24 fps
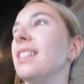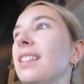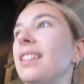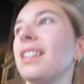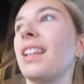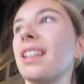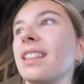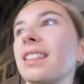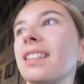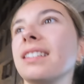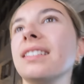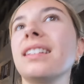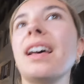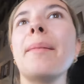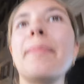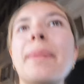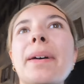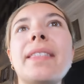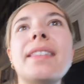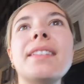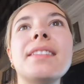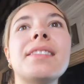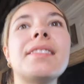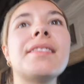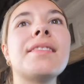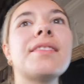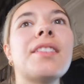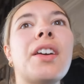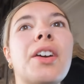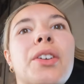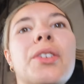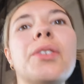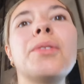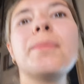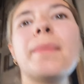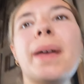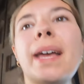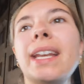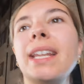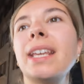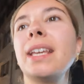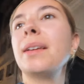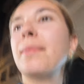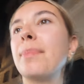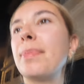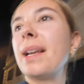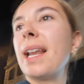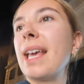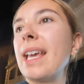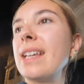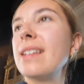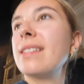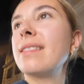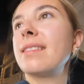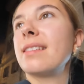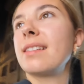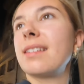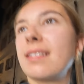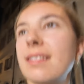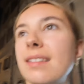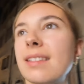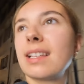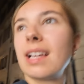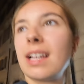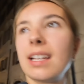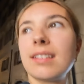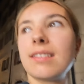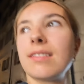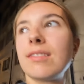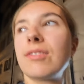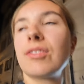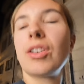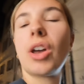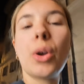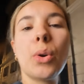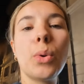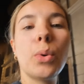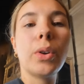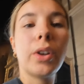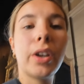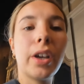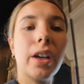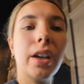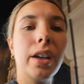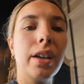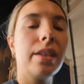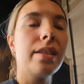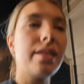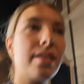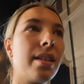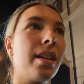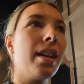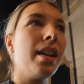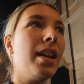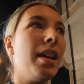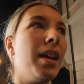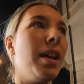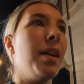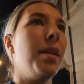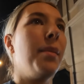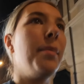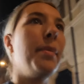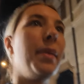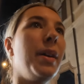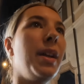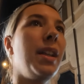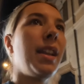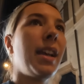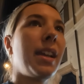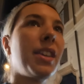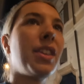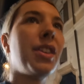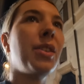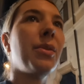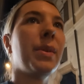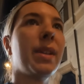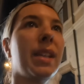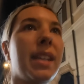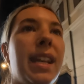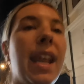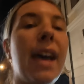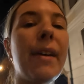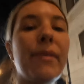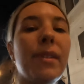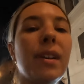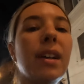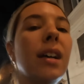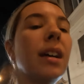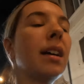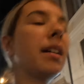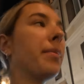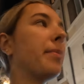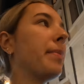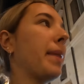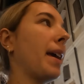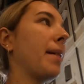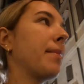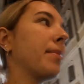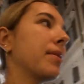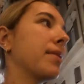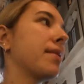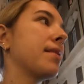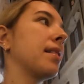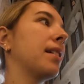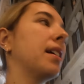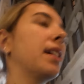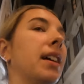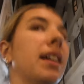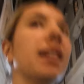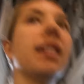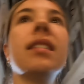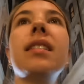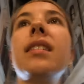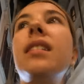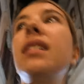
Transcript: Like, I bet there's so many places that are so good, but like you would never be able to